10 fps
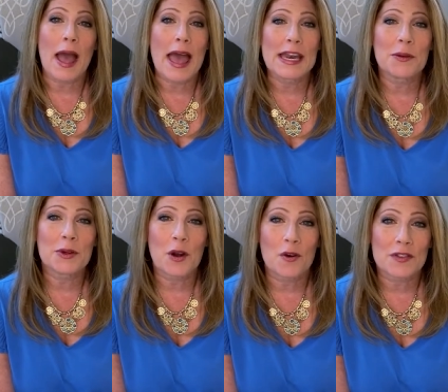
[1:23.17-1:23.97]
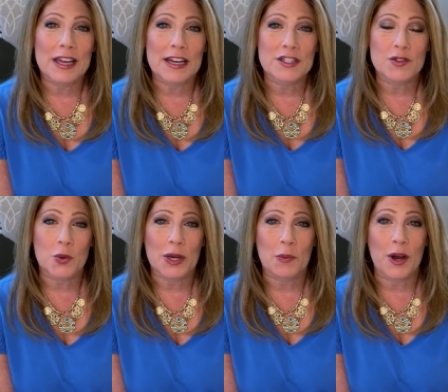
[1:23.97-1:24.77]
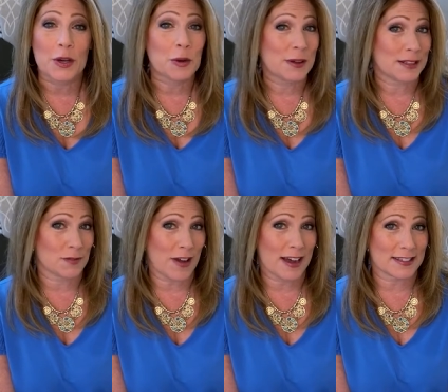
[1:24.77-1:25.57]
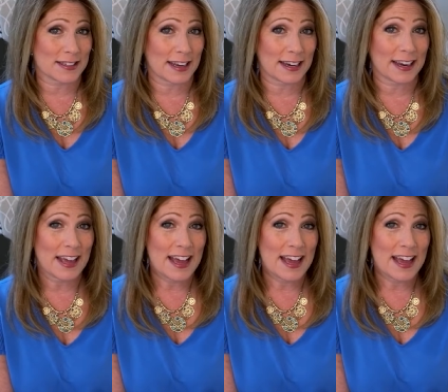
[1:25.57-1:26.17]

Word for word: anyone over the age of 21 who gets vaccinated.